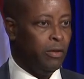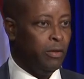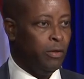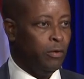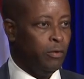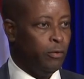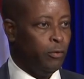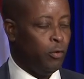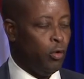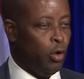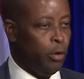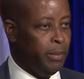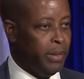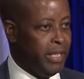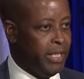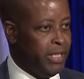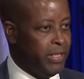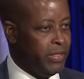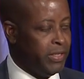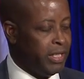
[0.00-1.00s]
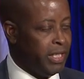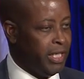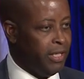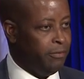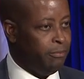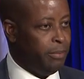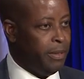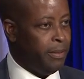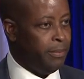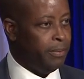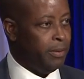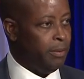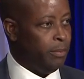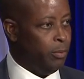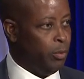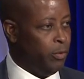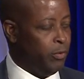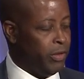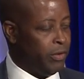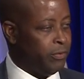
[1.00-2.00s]
formerly enslaved people
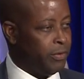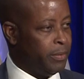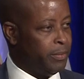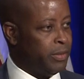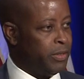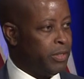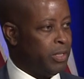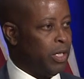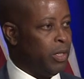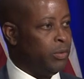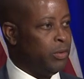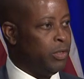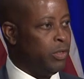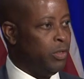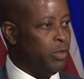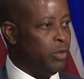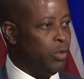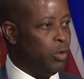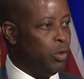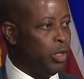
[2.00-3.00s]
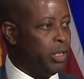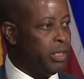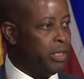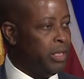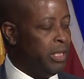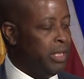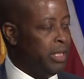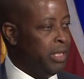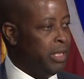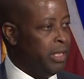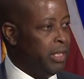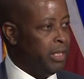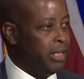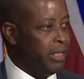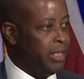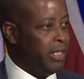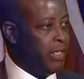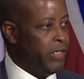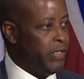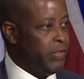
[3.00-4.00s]
moving from the South to the North
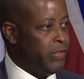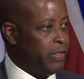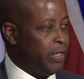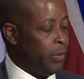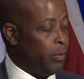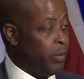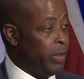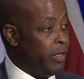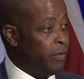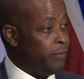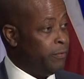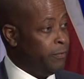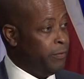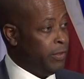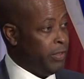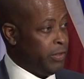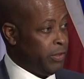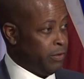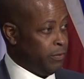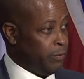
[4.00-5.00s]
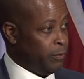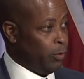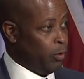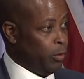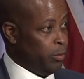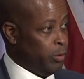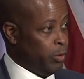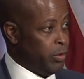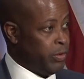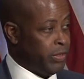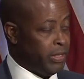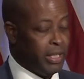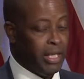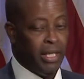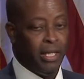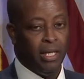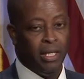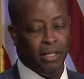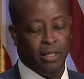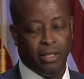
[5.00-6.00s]
needed somewhere first and foremost to get
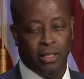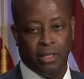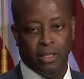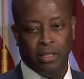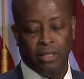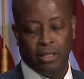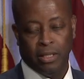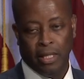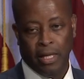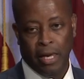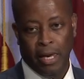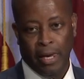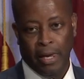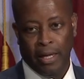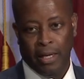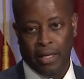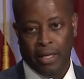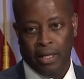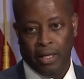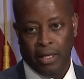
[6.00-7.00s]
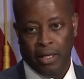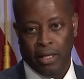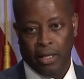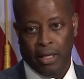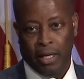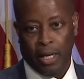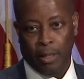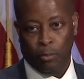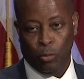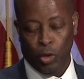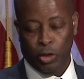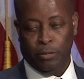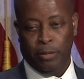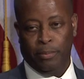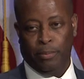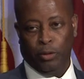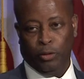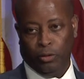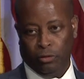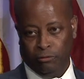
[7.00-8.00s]
health care. And most
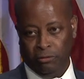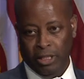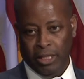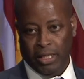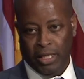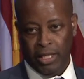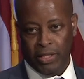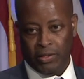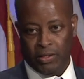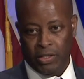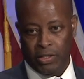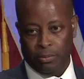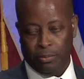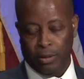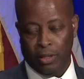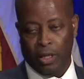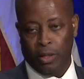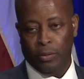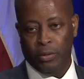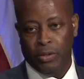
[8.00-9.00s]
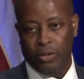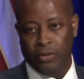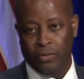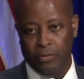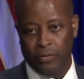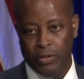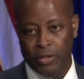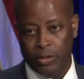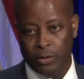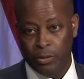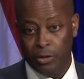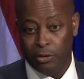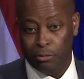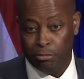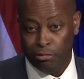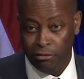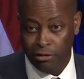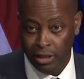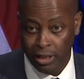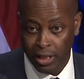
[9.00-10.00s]
people don't realize this, but Howard University was
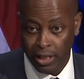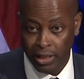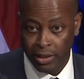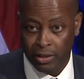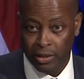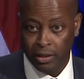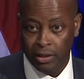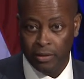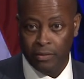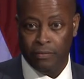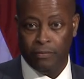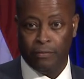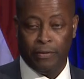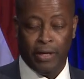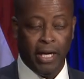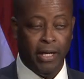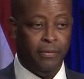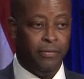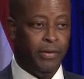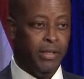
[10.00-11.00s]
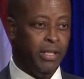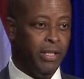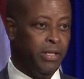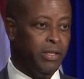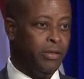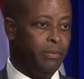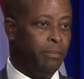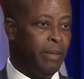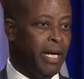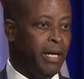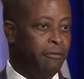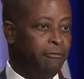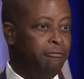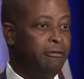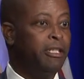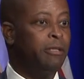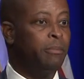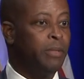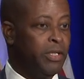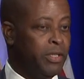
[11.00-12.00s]
predated 5 years by
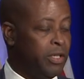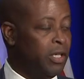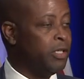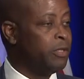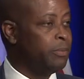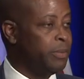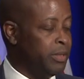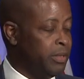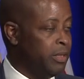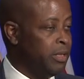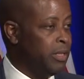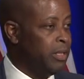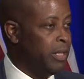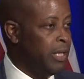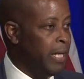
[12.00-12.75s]
Freedmen's Hospital.